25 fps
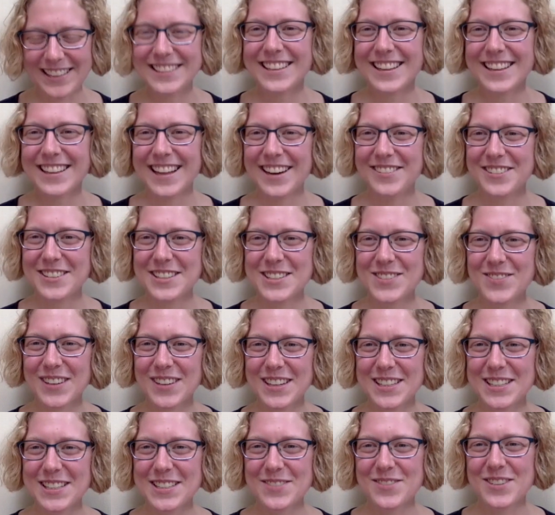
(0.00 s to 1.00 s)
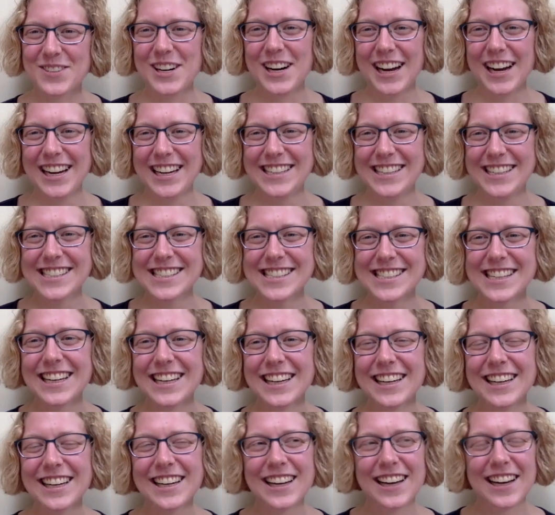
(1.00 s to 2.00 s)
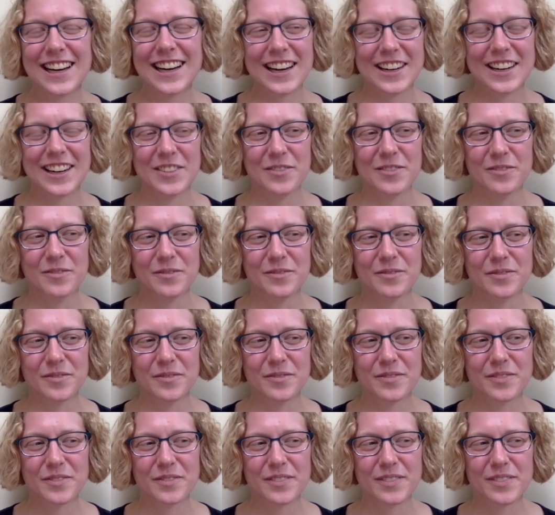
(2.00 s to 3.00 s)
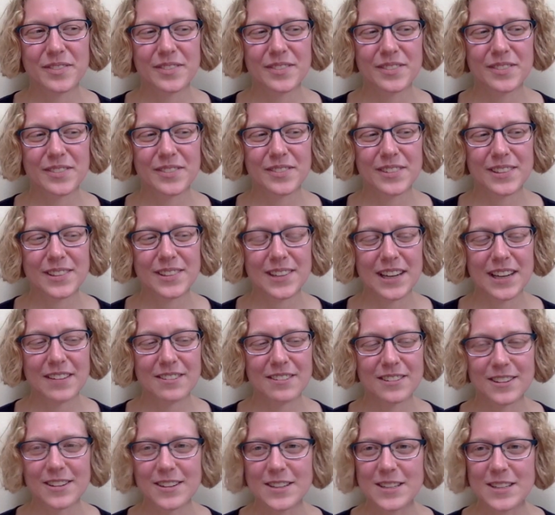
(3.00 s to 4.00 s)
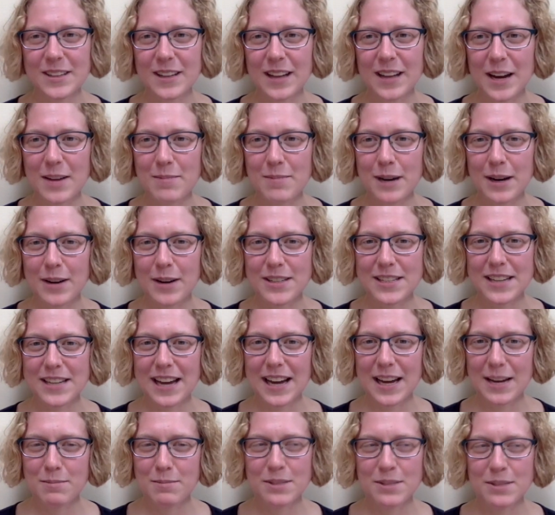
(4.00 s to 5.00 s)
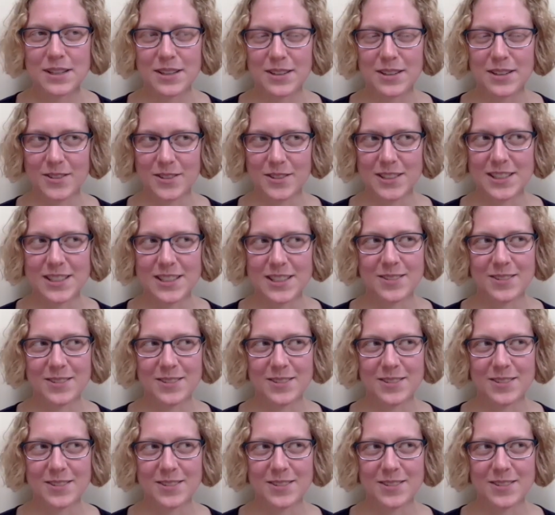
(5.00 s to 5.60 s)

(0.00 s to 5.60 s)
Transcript: That one's been a surprise. I've learned a lot about time zones as